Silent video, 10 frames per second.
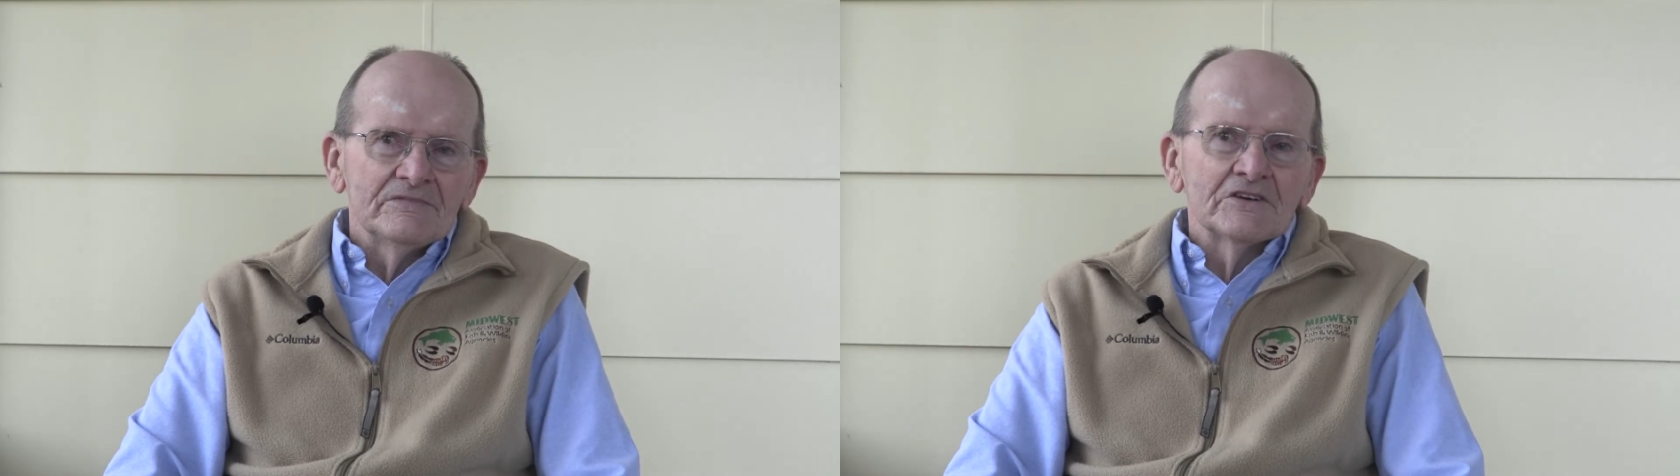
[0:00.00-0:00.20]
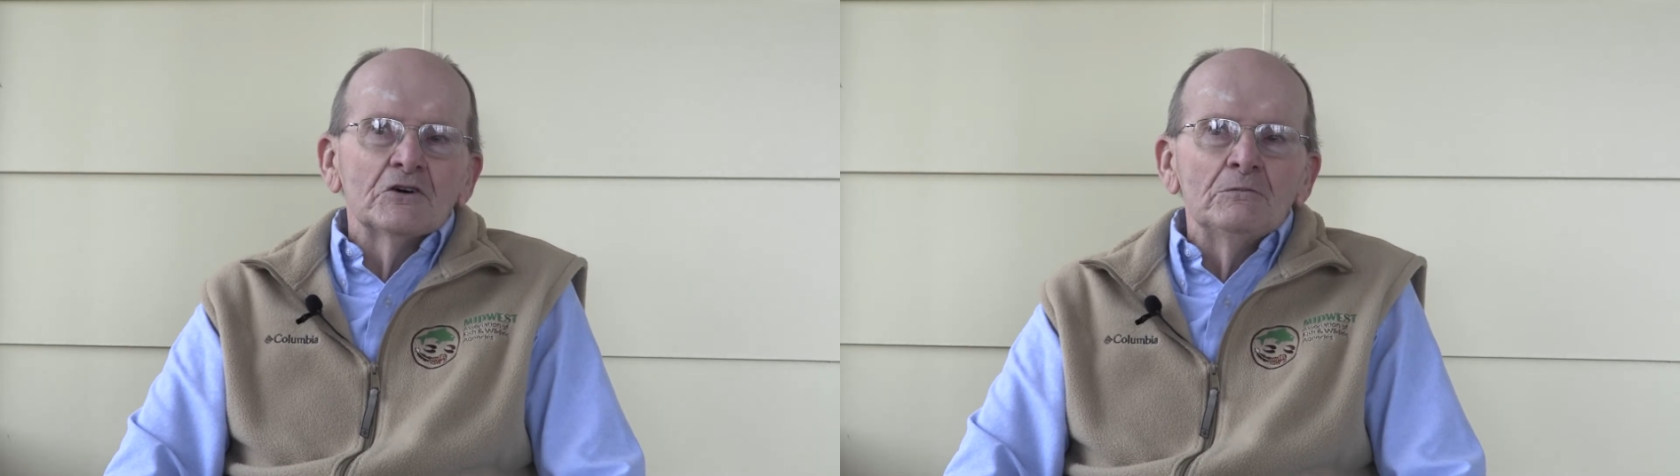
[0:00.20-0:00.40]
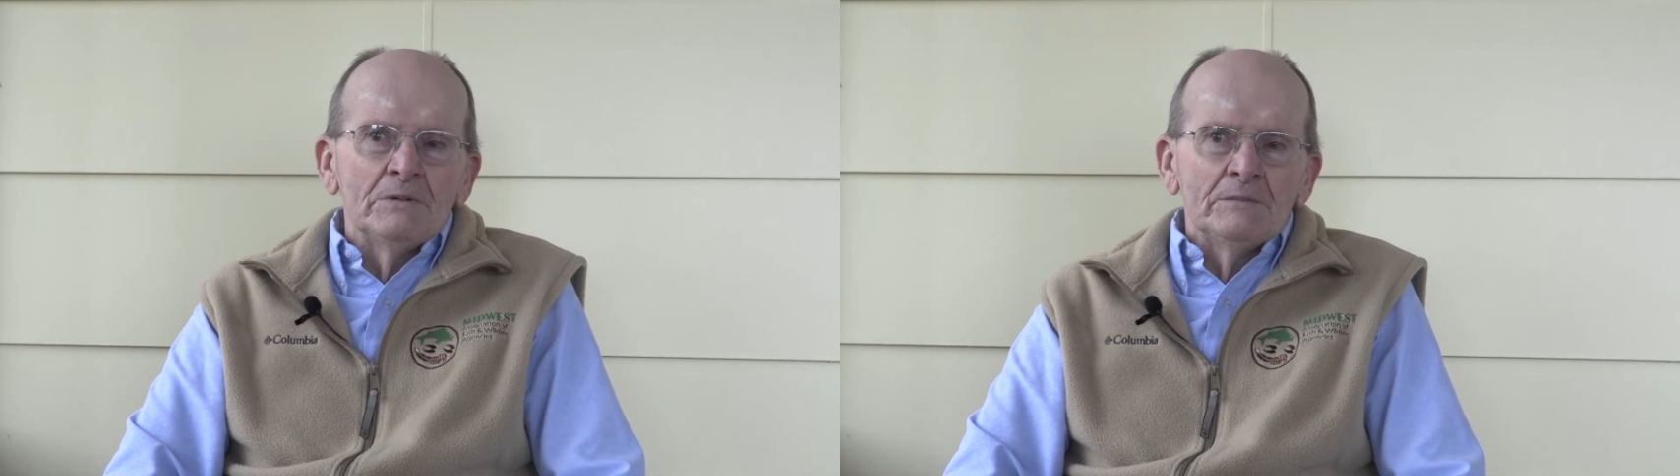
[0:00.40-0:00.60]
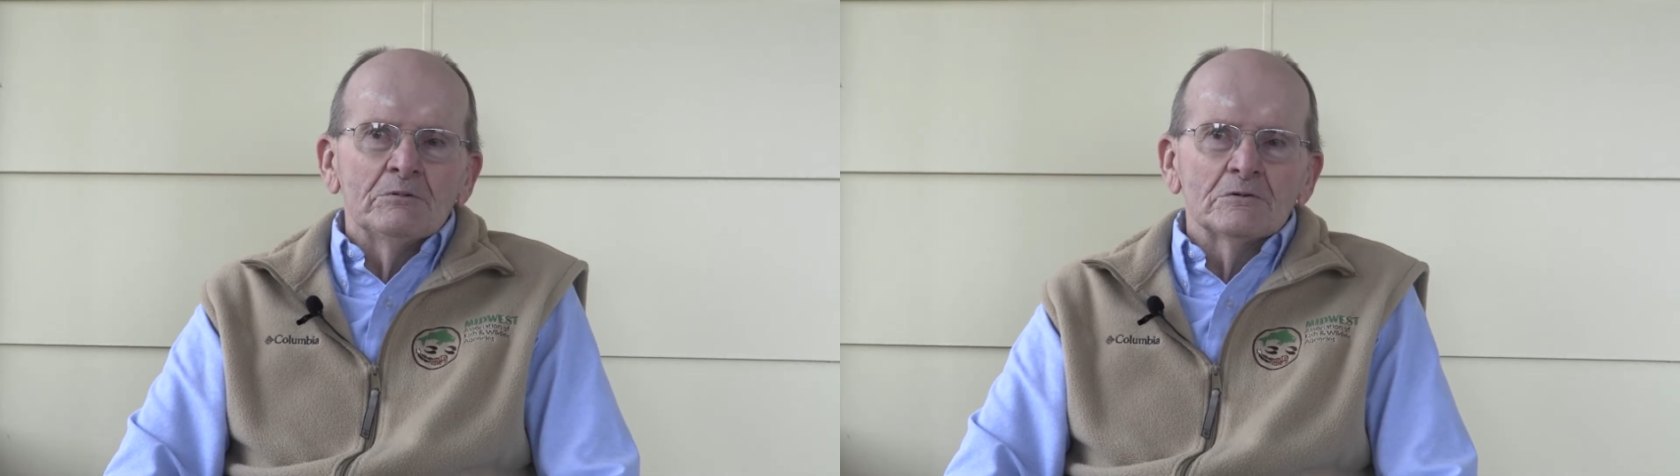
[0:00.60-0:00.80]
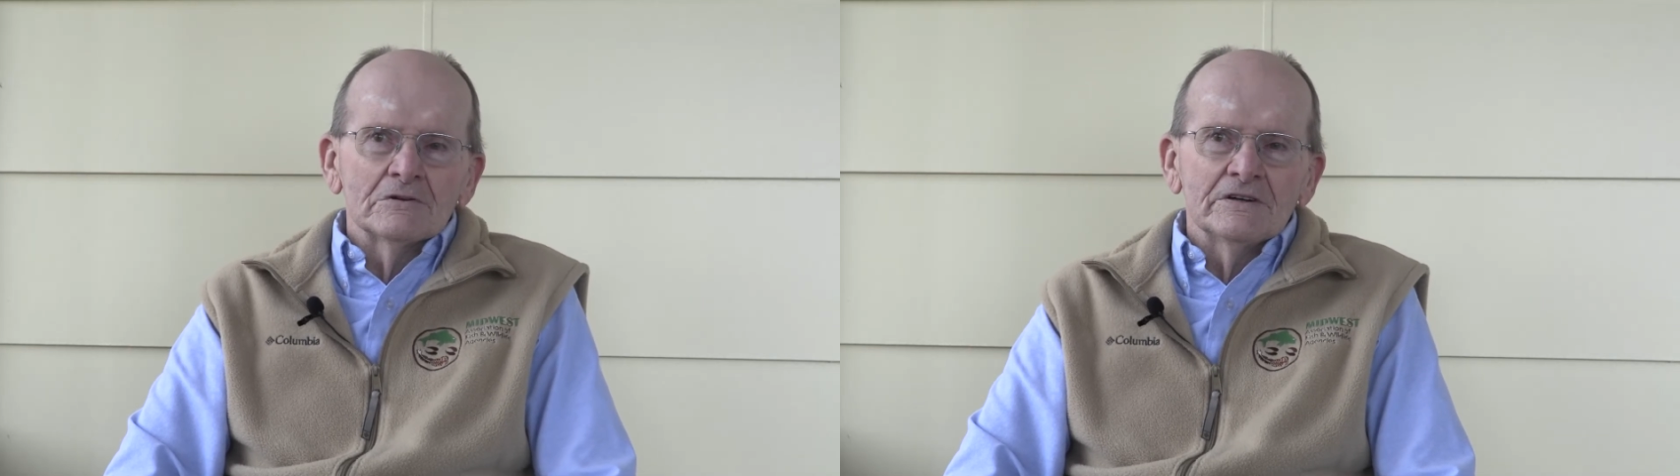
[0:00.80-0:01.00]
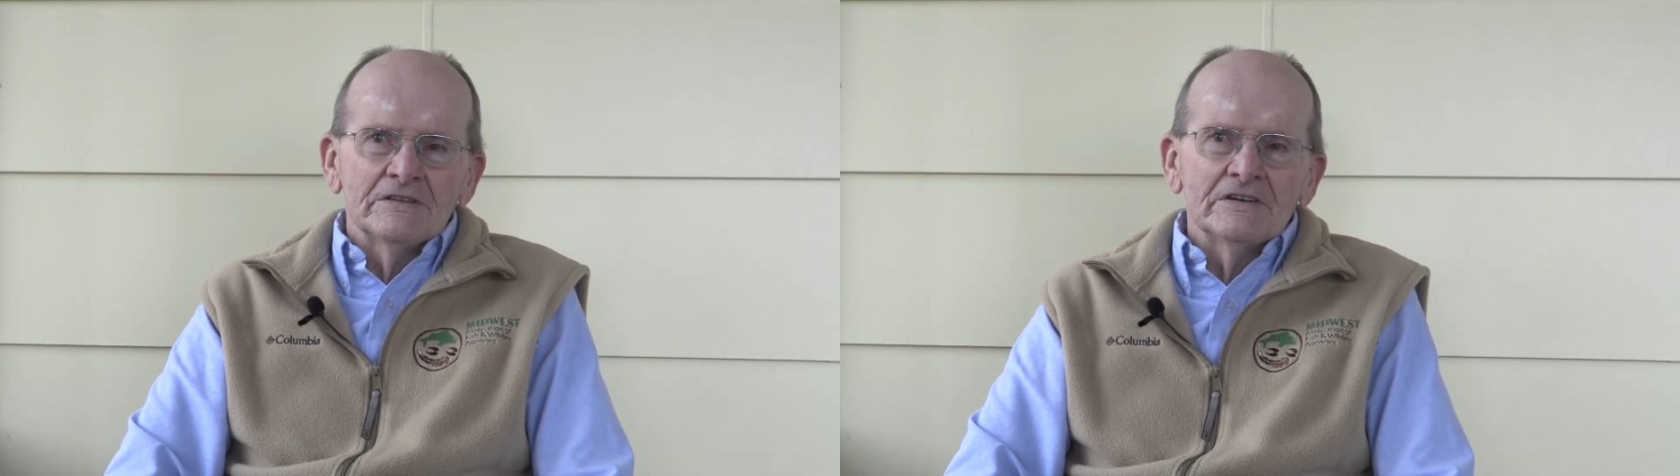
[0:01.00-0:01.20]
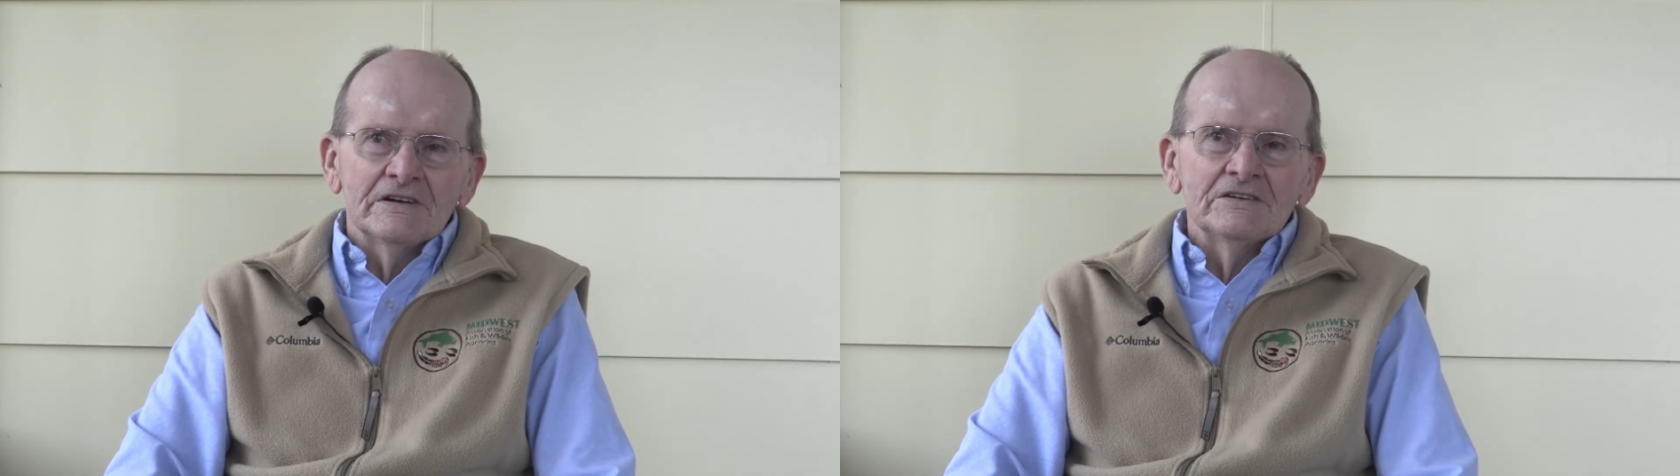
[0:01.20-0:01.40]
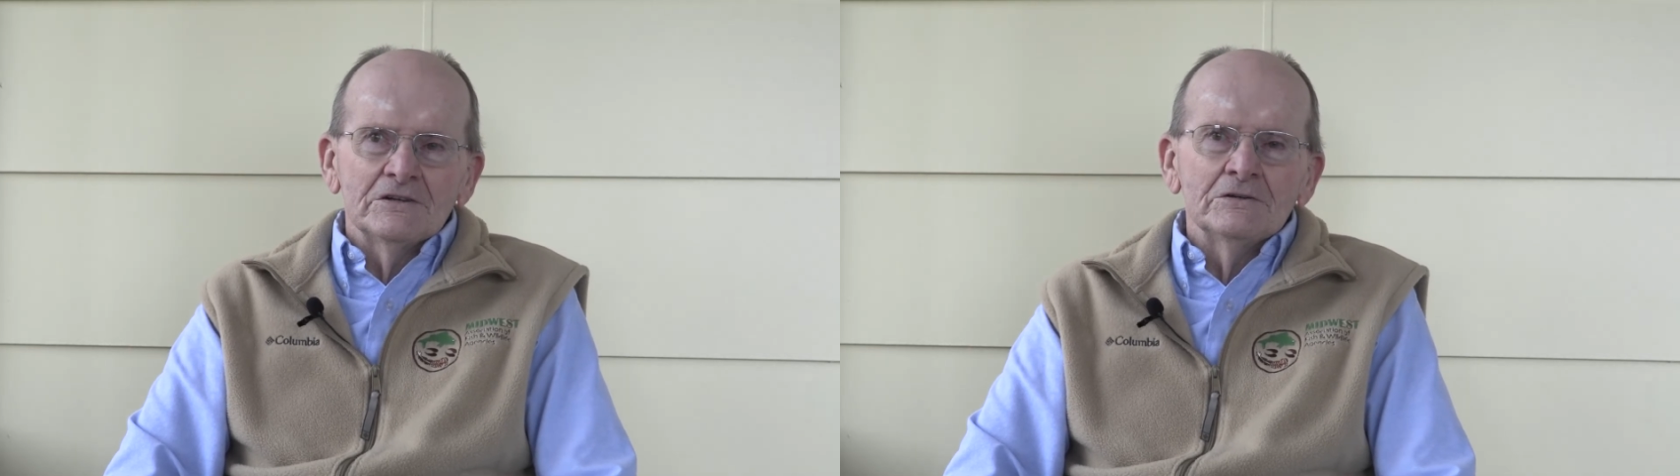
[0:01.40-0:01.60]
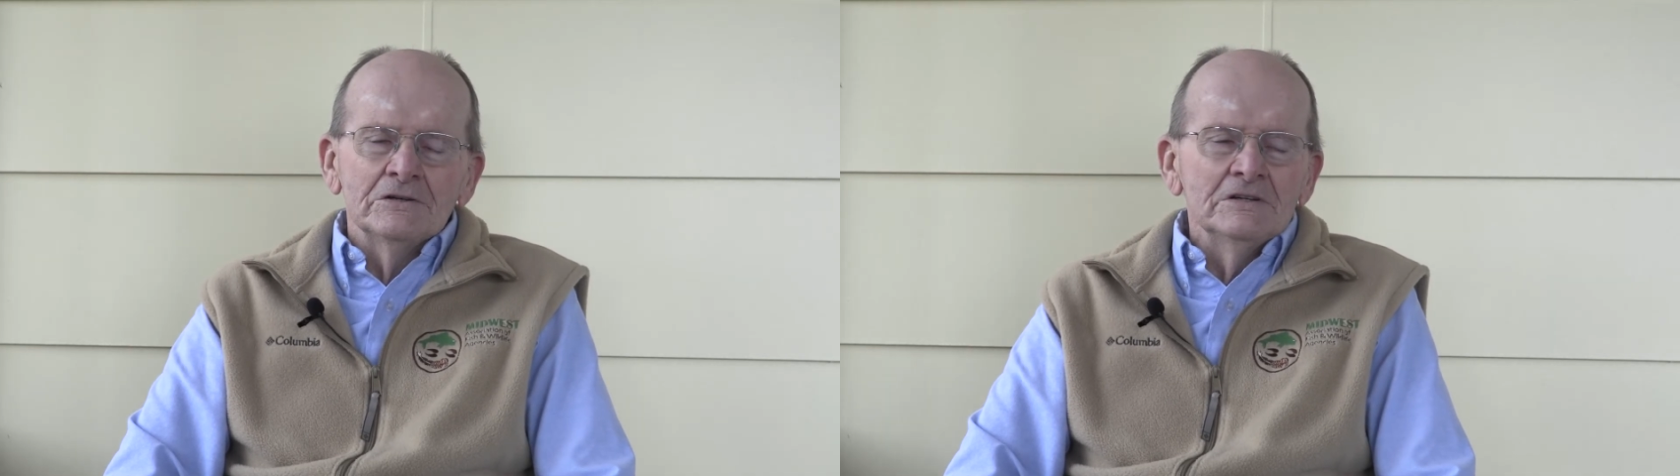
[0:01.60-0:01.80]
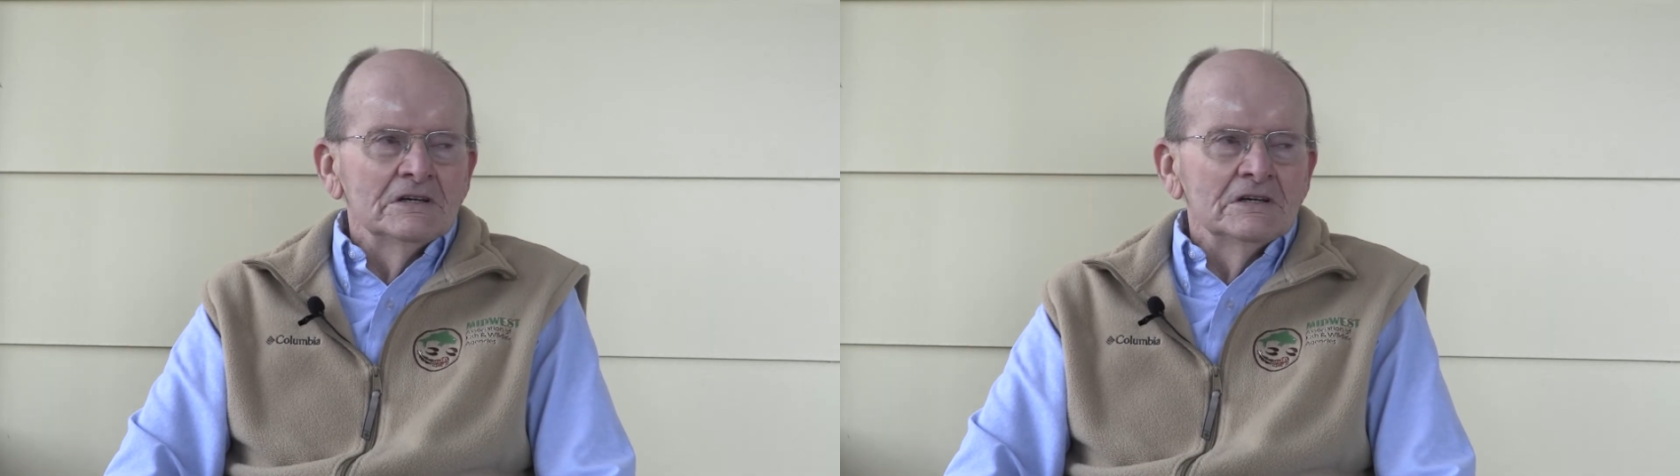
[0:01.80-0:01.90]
the good people are in there too.